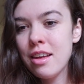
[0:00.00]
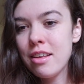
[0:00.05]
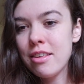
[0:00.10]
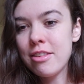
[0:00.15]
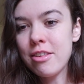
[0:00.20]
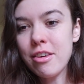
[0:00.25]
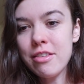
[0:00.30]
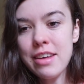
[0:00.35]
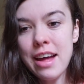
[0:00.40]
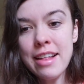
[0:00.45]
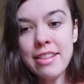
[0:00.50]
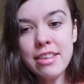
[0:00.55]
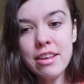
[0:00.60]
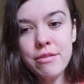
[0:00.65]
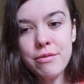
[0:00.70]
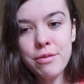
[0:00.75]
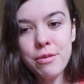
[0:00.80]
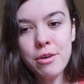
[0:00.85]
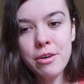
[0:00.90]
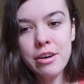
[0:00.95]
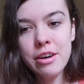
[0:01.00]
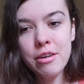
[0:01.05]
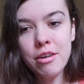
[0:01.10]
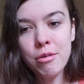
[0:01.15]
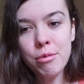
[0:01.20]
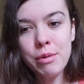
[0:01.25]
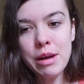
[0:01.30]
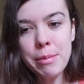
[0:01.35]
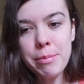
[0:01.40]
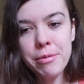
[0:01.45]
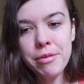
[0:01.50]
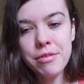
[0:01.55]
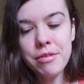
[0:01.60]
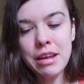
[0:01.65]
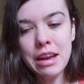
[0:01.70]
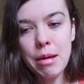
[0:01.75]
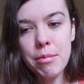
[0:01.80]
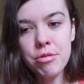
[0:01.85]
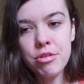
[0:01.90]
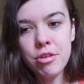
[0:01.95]
So that's it for whips
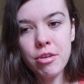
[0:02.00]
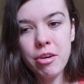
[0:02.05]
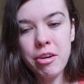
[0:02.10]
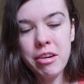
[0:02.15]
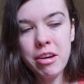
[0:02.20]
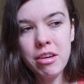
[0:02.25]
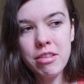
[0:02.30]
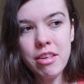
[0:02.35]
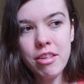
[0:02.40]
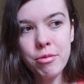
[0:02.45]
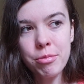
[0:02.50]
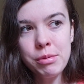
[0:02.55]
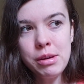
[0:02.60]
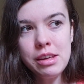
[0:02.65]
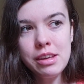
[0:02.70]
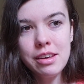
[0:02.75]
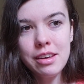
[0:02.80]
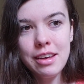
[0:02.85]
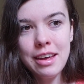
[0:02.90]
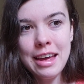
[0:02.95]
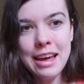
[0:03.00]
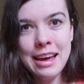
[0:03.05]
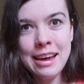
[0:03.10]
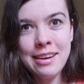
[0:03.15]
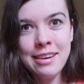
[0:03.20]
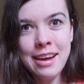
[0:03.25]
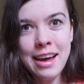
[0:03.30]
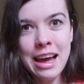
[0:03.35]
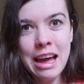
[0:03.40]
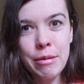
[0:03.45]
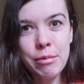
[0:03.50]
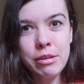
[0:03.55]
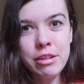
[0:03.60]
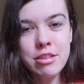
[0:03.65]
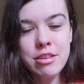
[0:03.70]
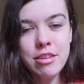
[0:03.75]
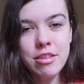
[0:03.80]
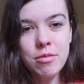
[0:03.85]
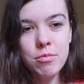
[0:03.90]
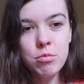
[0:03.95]
that I'm showing you this week, and I will
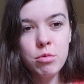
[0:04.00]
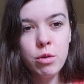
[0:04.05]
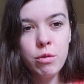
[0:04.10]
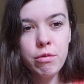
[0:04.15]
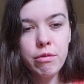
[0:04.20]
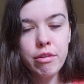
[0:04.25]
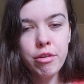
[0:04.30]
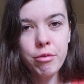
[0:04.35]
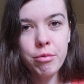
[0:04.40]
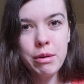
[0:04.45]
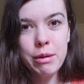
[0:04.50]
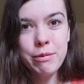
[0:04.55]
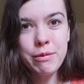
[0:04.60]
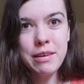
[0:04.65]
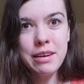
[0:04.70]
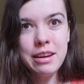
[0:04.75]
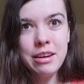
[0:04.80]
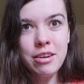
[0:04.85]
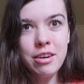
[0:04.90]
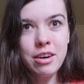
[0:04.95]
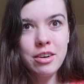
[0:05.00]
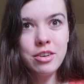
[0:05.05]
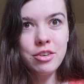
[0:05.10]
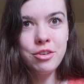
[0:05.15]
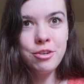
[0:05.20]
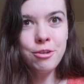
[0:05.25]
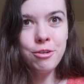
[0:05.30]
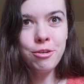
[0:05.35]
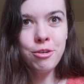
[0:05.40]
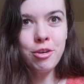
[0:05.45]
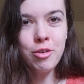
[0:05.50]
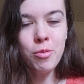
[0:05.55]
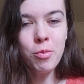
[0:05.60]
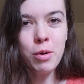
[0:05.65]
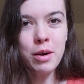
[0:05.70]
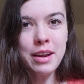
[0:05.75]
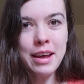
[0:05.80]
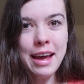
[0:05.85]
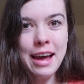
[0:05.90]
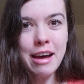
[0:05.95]
just move swiftly on to
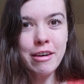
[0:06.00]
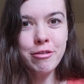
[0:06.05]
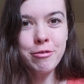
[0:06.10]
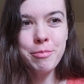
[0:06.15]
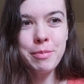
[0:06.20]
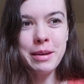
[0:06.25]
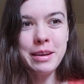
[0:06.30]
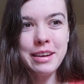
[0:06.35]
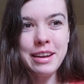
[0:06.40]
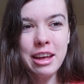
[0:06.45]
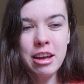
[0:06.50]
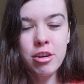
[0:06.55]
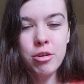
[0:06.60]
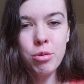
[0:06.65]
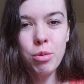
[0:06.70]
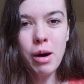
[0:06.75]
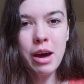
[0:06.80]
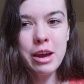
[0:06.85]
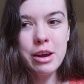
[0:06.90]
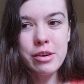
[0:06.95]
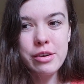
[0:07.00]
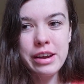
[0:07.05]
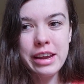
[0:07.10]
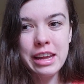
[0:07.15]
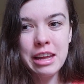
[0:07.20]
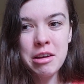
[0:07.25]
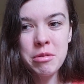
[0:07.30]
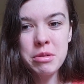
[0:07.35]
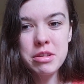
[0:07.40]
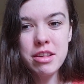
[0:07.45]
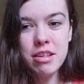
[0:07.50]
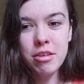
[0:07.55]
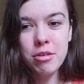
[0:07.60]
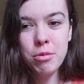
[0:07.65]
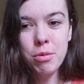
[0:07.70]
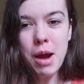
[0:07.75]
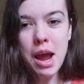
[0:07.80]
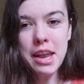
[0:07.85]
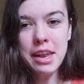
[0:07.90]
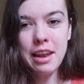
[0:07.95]
what I have been acquiring, which is
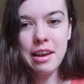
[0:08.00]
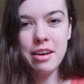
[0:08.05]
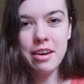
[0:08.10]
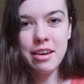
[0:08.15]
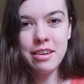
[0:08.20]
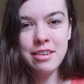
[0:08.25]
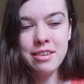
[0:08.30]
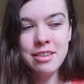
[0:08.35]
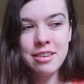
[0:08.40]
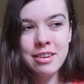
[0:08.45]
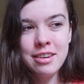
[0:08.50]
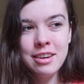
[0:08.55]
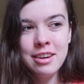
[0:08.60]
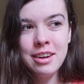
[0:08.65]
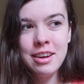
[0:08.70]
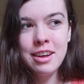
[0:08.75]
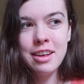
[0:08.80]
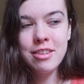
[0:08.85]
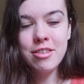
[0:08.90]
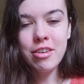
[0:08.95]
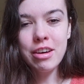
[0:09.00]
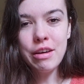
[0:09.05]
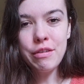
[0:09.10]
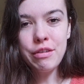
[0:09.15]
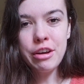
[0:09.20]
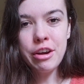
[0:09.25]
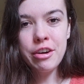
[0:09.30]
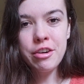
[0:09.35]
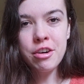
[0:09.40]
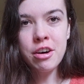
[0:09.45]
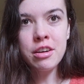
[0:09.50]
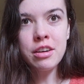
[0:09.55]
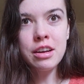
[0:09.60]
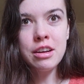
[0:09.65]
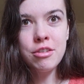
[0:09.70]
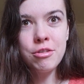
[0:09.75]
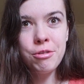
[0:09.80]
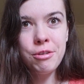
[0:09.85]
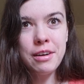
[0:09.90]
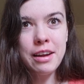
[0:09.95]
quite a lot. So if you're not
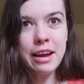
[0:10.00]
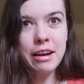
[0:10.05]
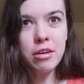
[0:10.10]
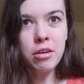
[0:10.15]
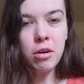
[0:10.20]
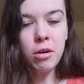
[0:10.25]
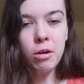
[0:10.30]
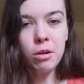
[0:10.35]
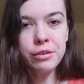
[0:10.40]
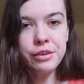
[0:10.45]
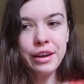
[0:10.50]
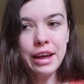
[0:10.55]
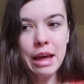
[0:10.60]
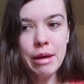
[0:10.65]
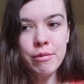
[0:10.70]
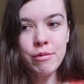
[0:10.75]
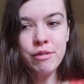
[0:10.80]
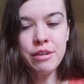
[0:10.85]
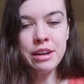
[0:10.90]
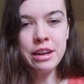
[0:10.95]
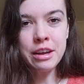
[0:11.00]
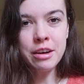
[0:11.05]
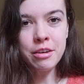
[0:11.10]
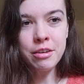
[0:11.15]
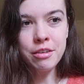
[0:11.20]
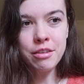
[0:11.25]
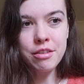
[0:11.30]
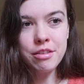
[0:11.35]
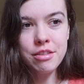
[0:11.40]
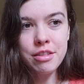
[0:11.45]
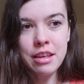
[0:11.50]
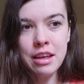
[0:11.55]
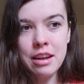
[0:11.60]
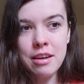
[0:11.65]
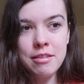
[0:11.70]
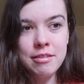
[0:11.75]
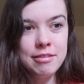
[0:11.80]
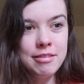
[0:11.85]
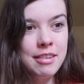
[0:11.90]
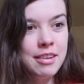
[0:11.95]
into like haul type videos,
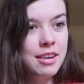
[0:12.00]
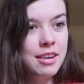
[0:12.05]
then